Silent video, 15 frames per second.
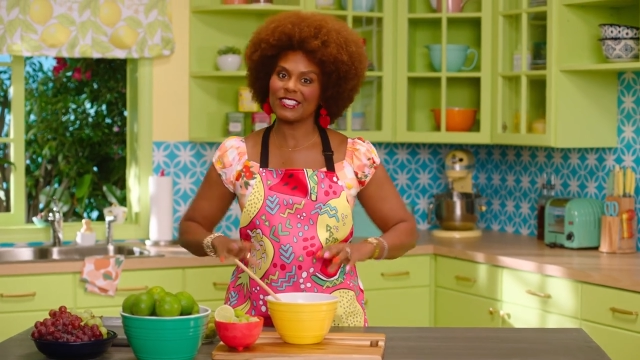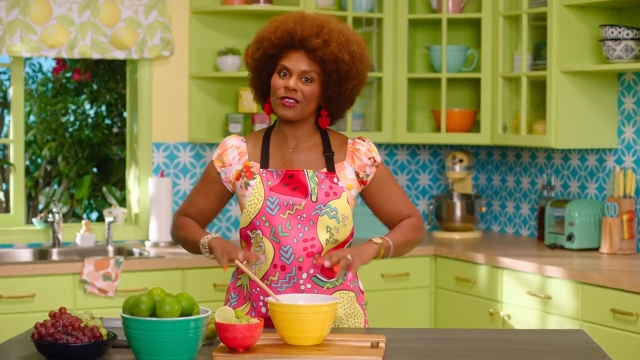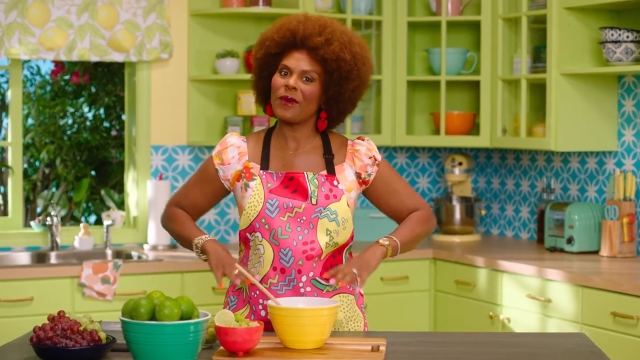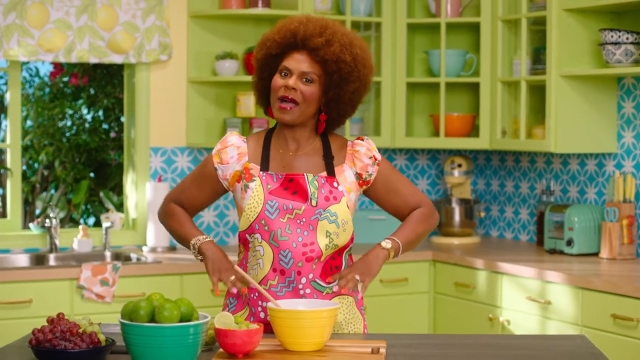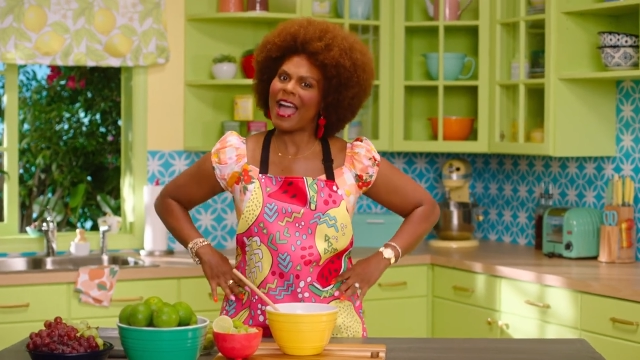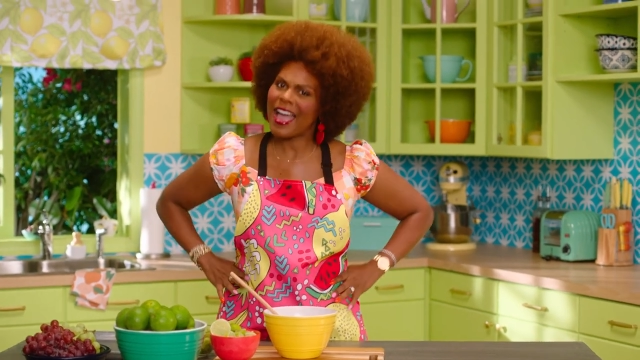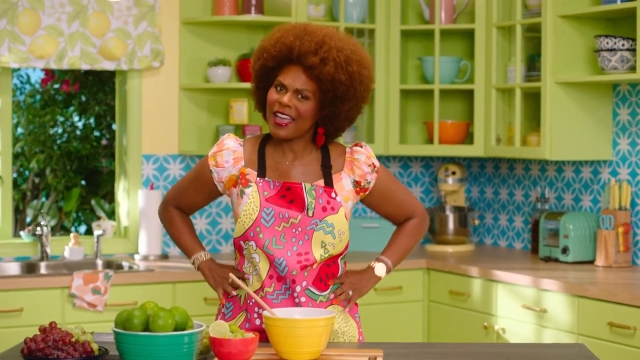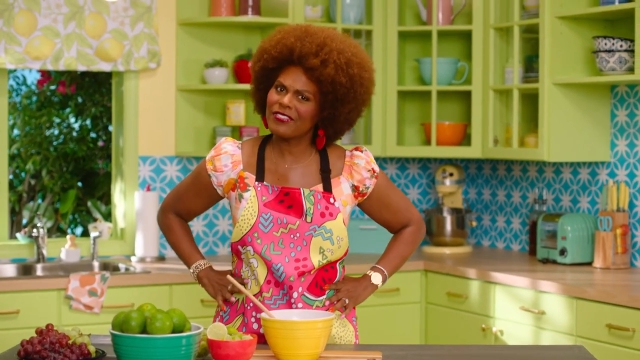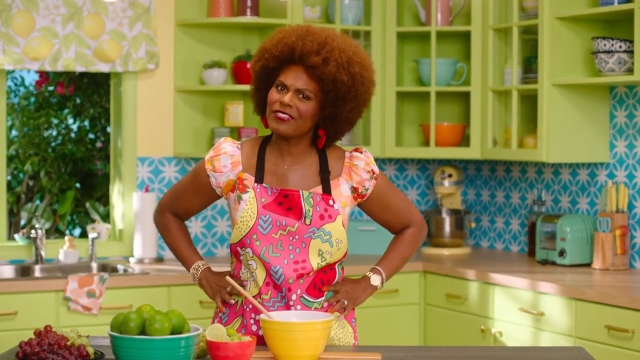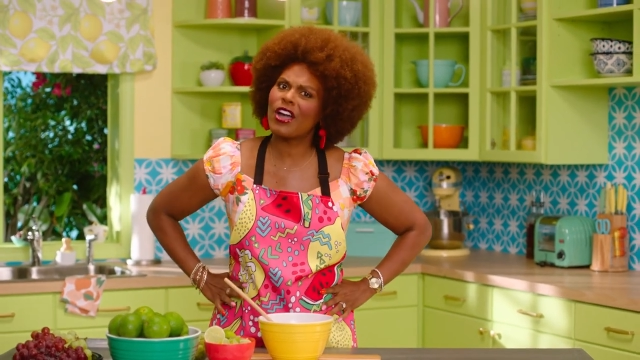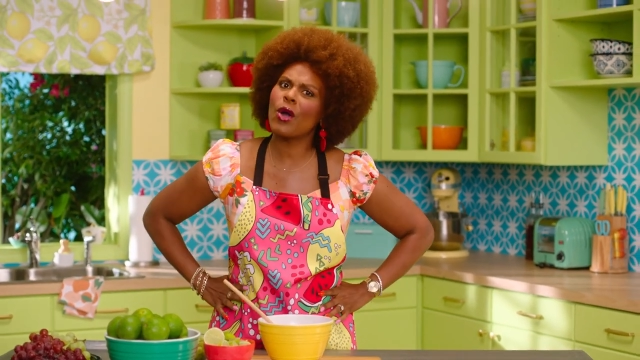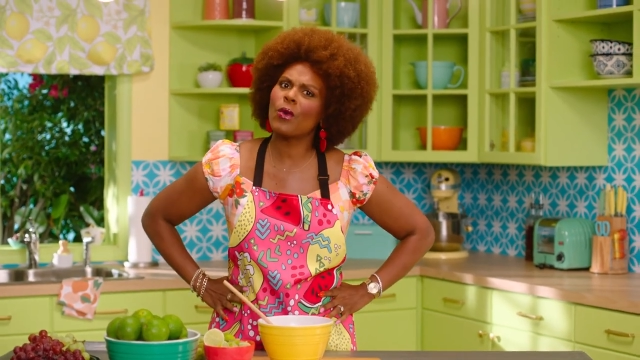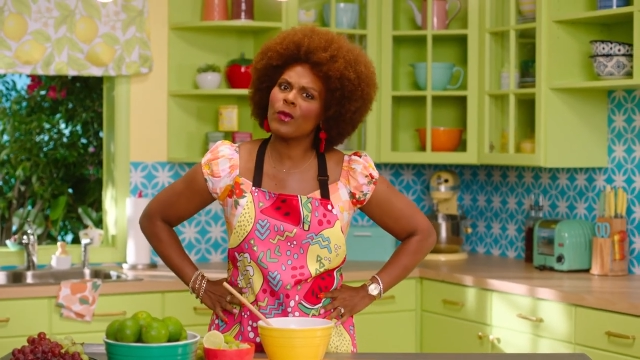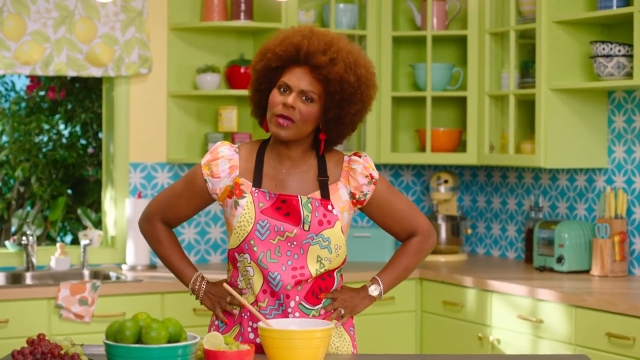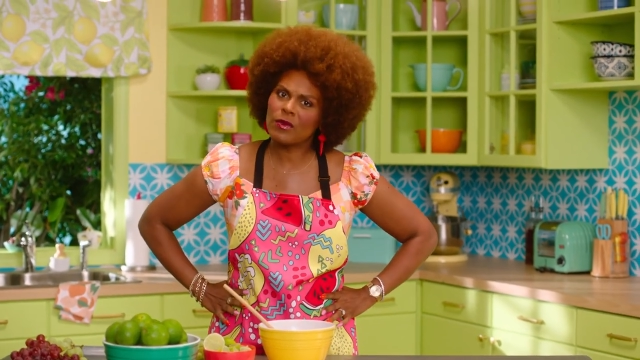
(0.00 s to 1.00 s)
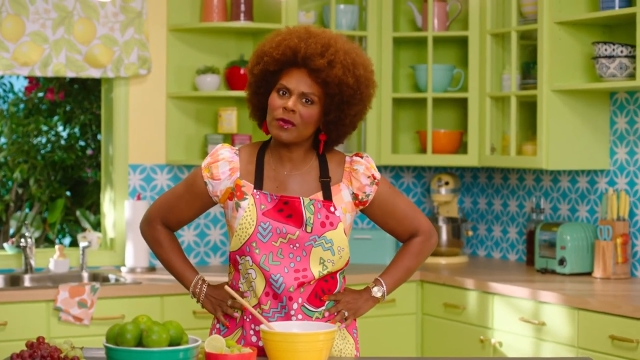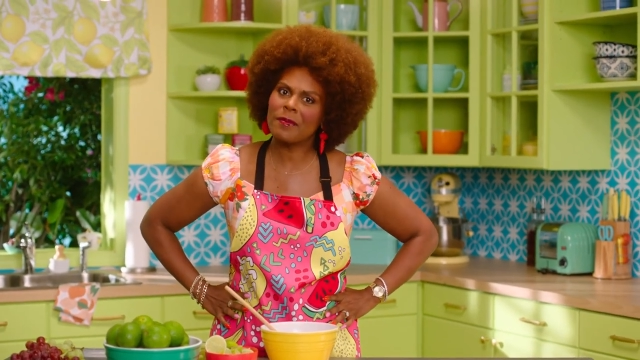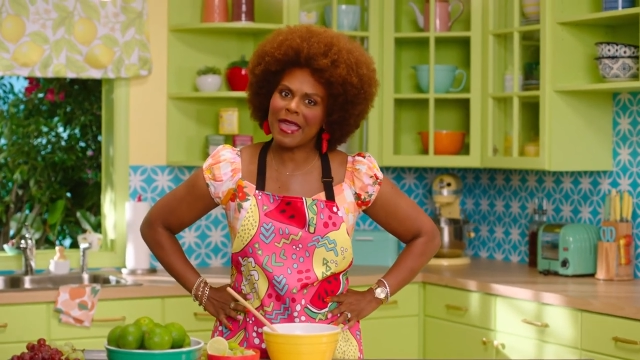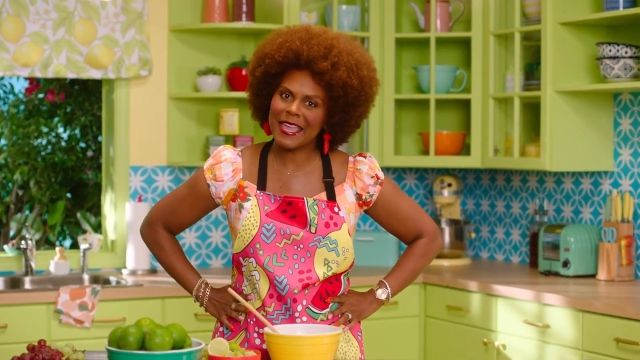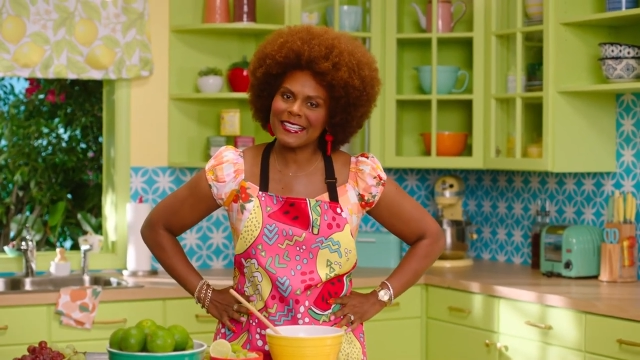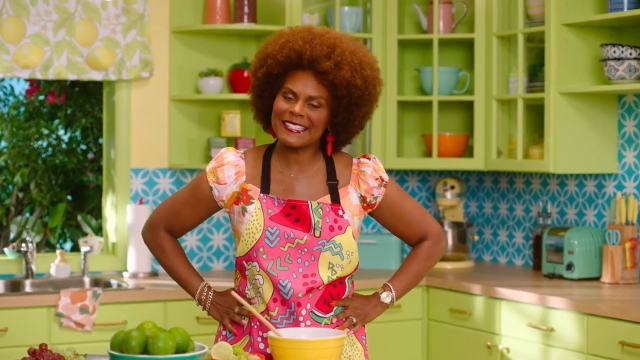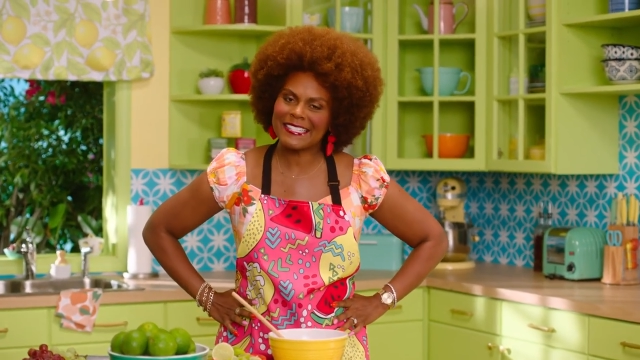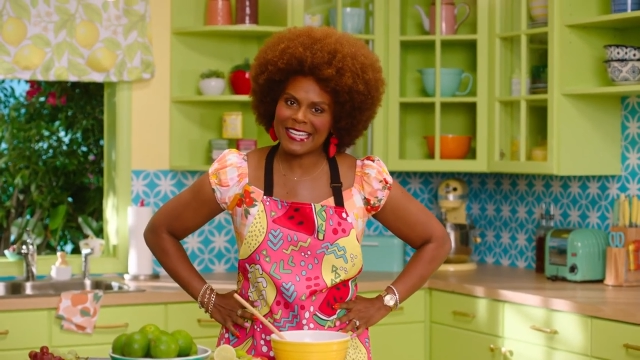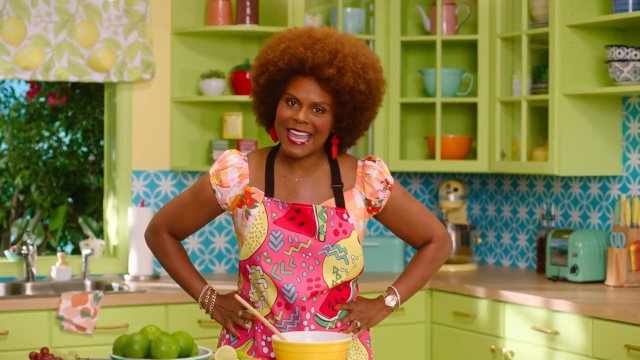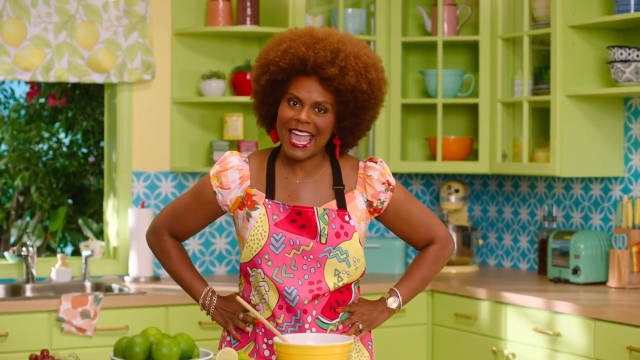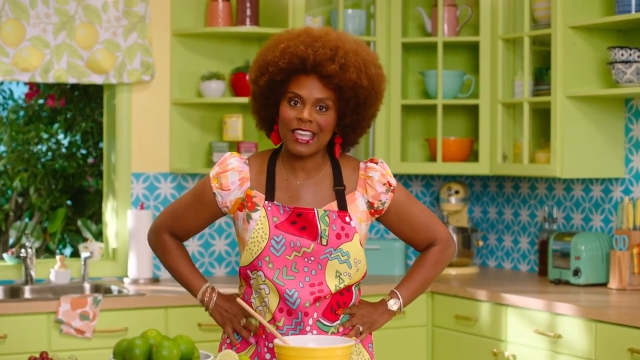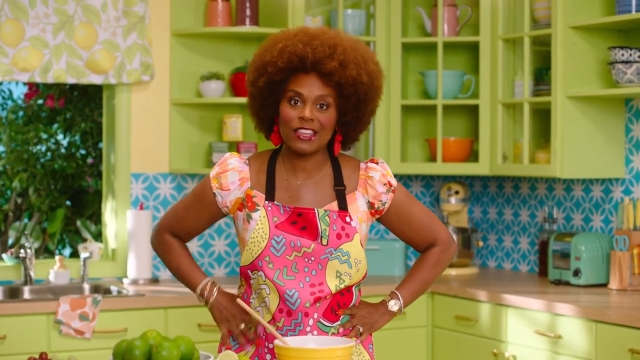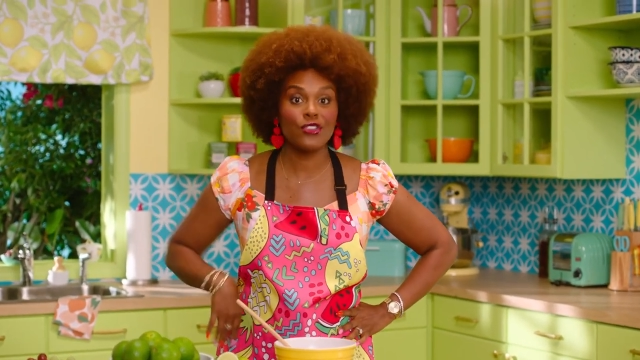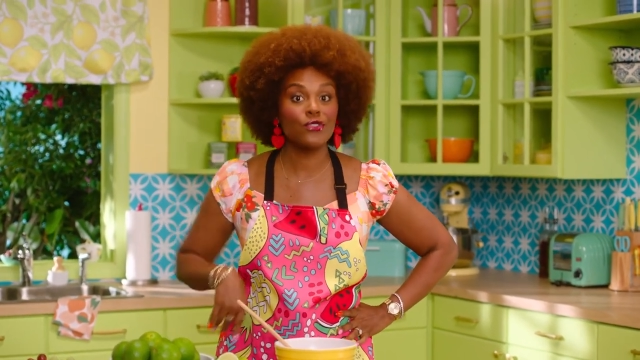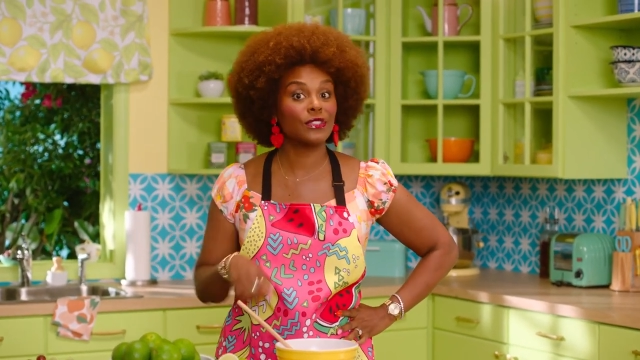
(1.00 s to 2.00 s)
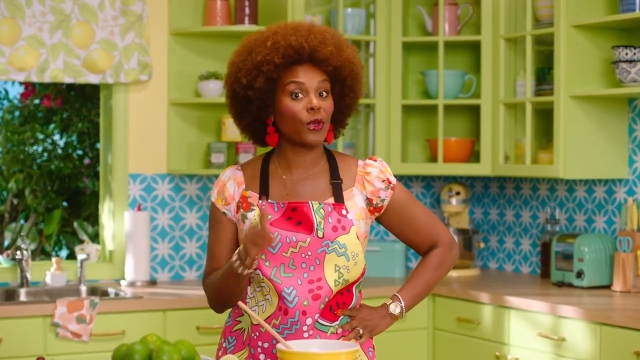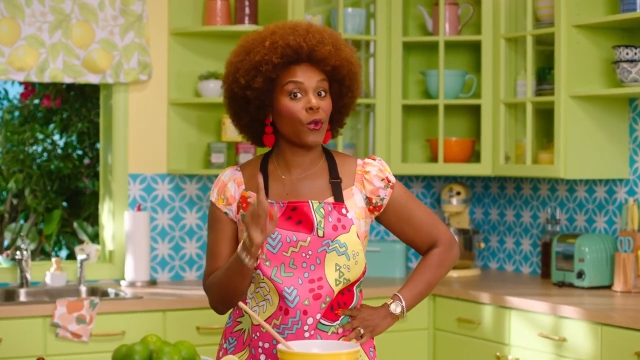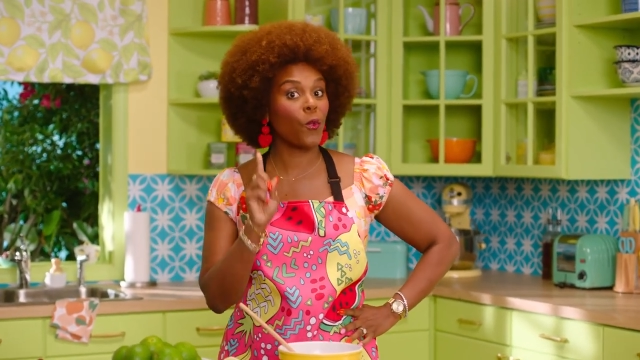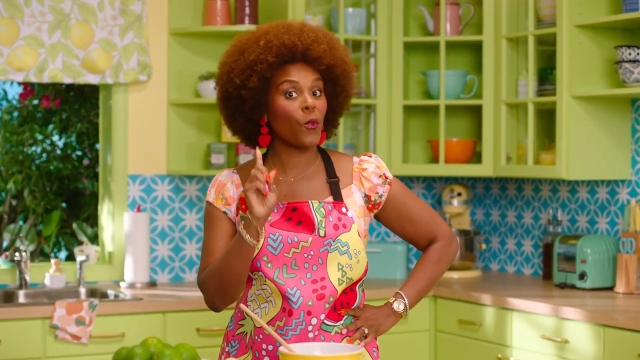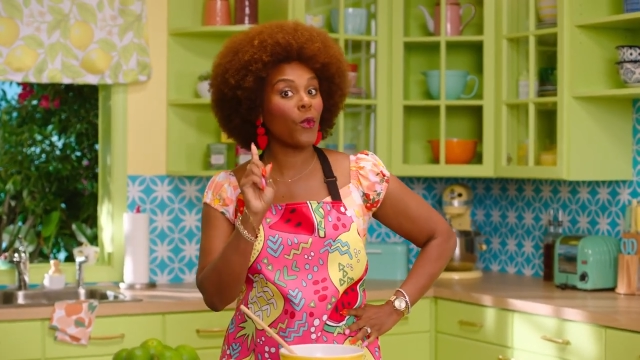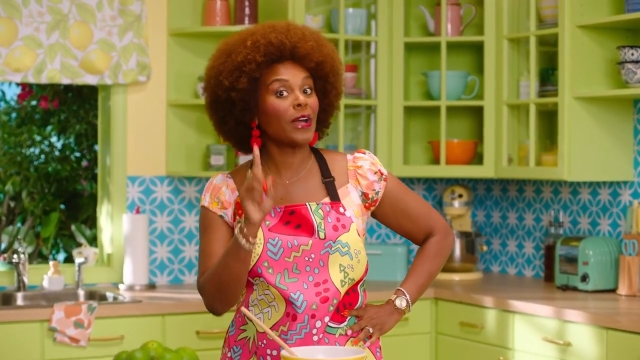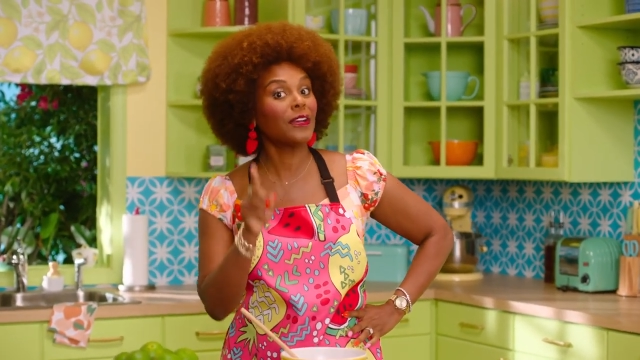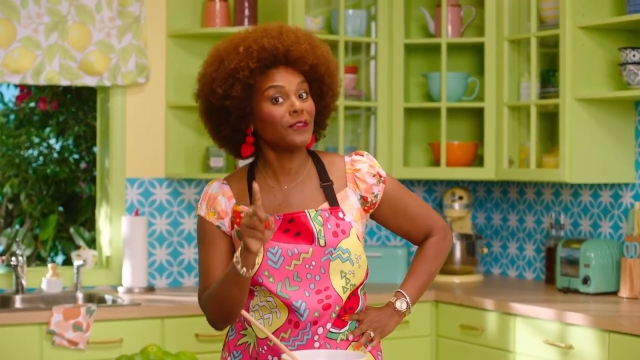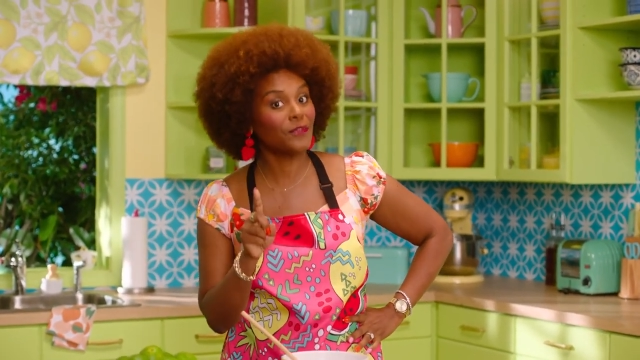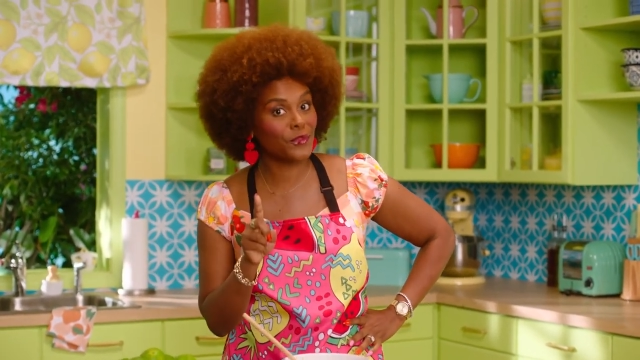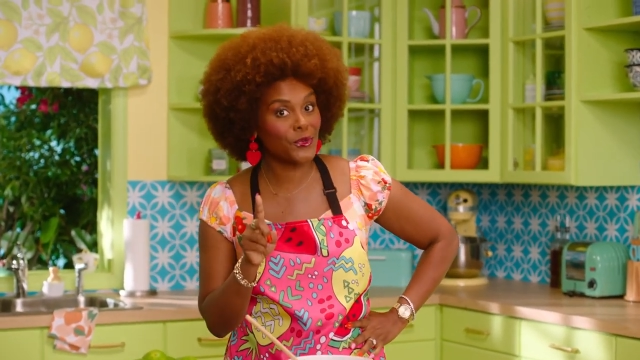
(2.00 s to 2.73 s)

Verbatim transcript: So I thought we would make a snack using one